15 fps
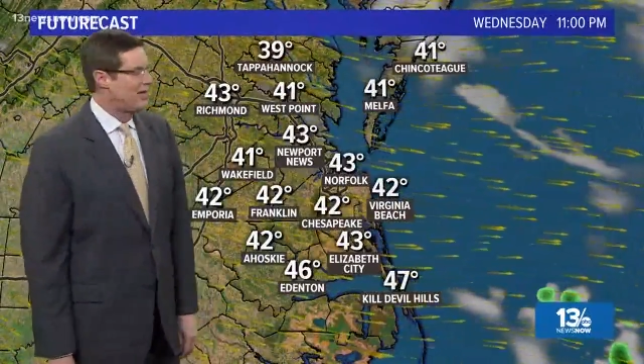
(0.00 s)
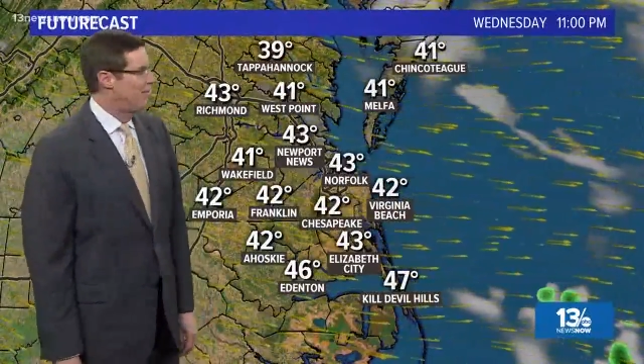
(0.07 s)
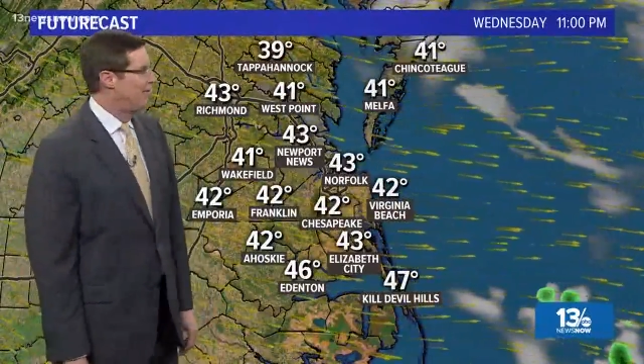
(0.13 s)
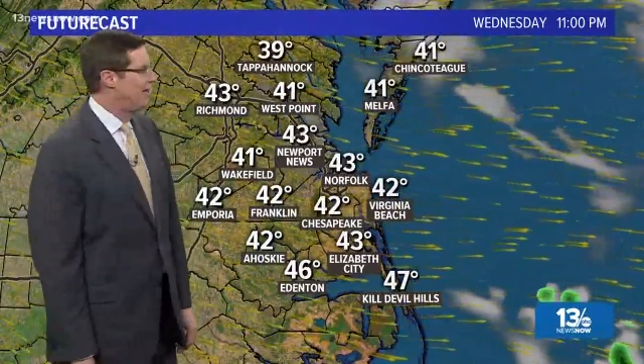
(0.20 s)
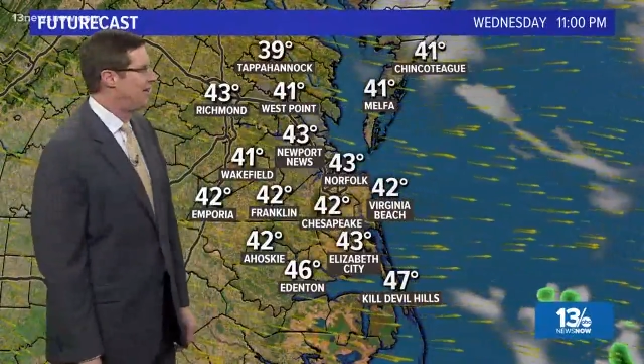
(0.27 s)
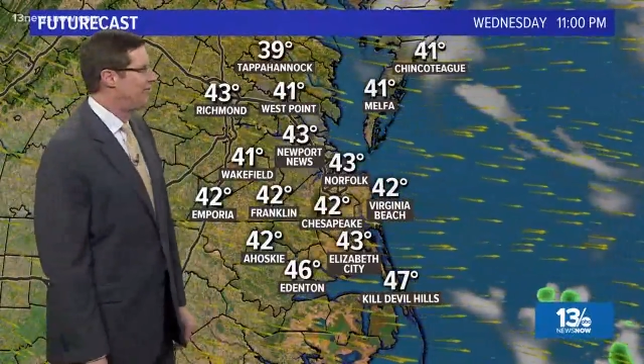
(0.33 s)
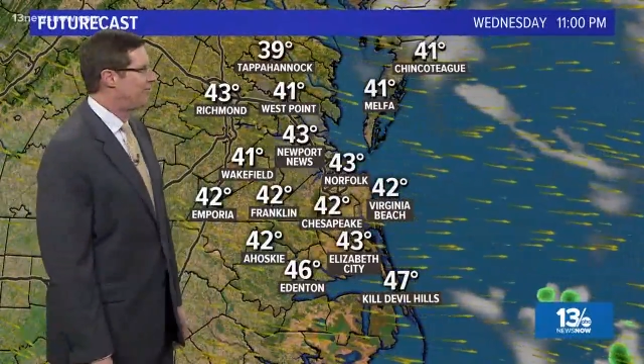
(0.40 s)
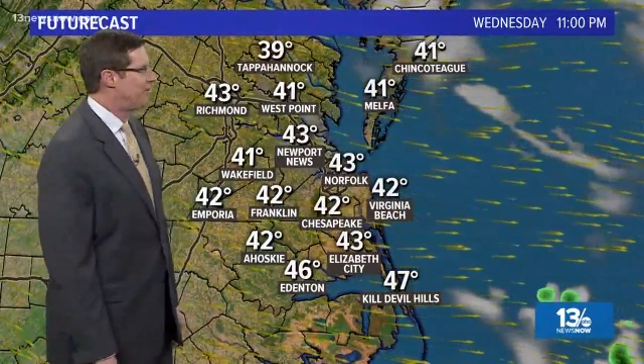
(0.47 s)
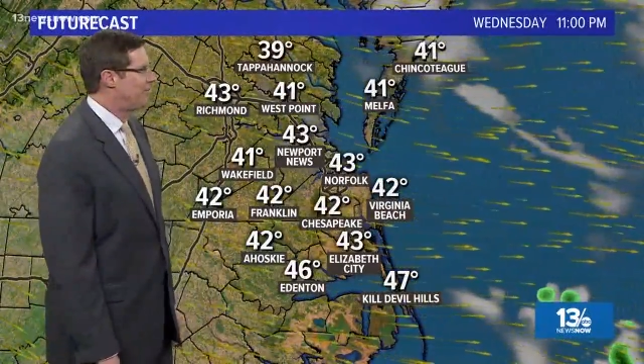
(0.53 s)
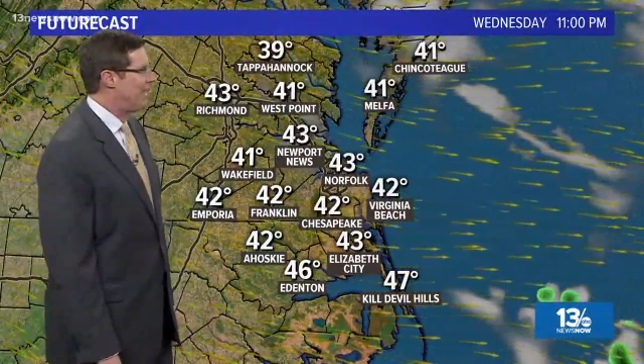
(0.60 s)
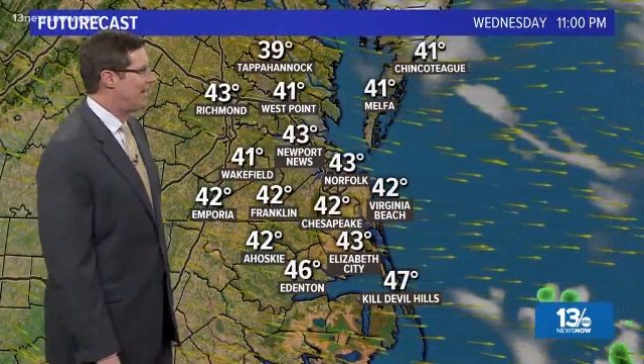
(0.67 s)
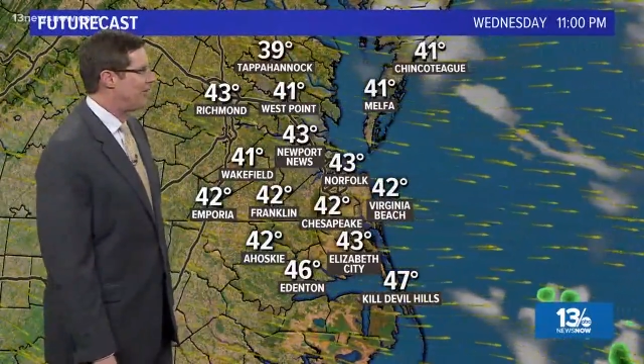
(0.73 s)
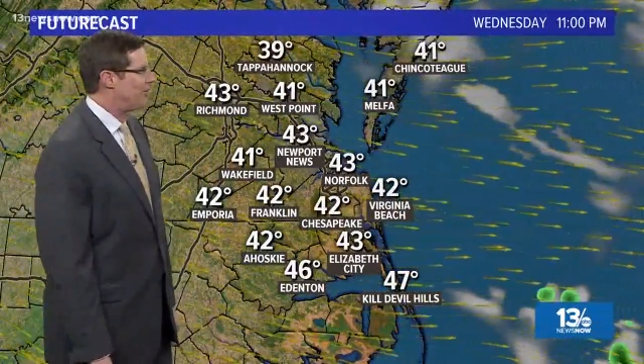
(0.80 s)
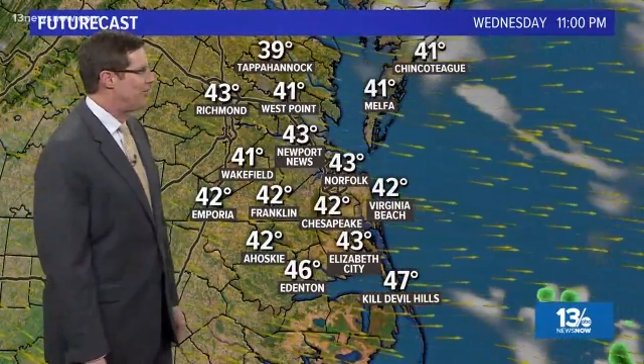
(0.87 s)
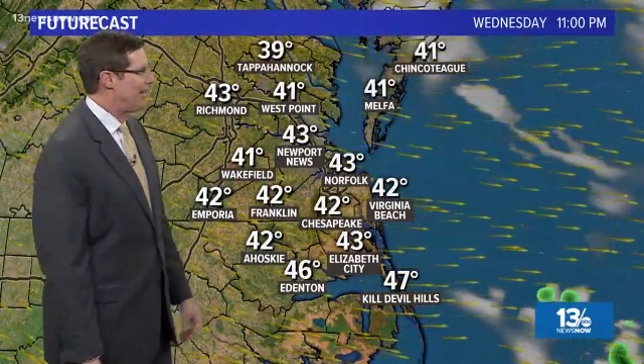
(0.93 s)
coming in from
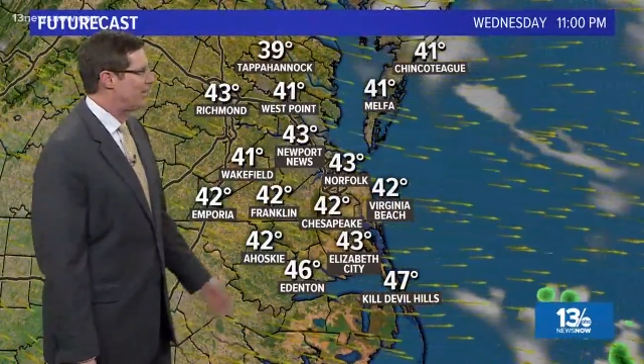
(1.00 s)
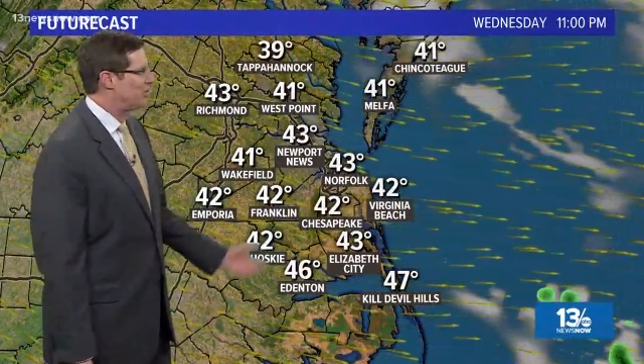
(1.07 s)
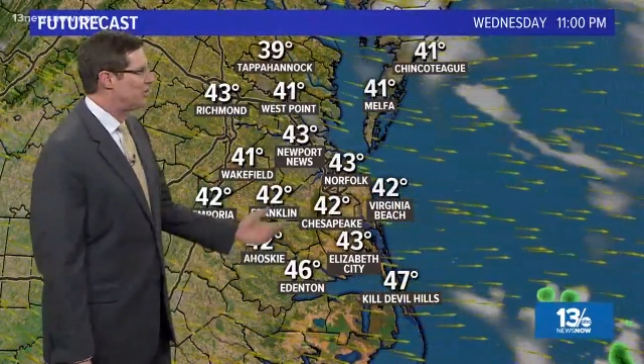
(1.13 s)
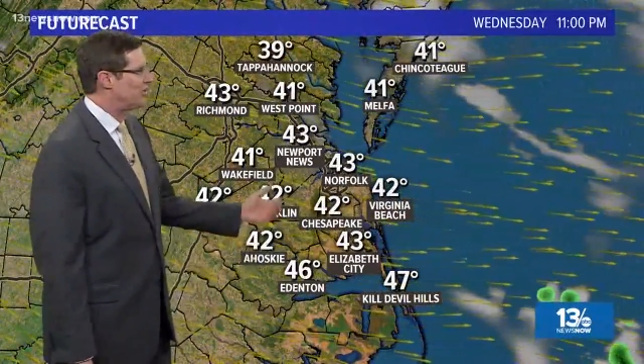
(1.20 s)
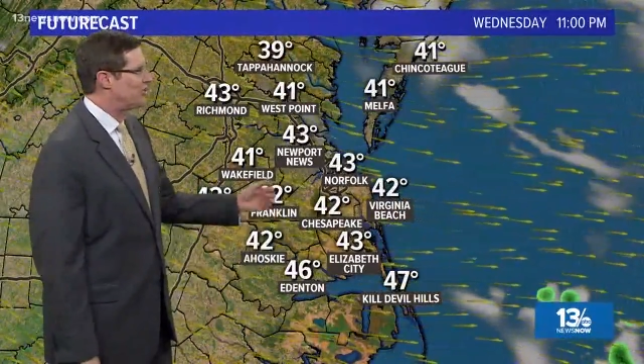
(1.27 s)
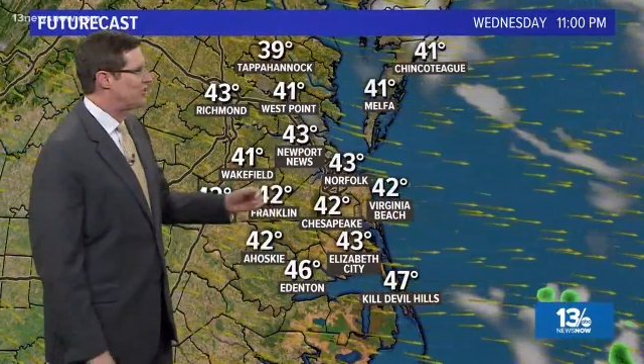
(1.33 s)
that direction.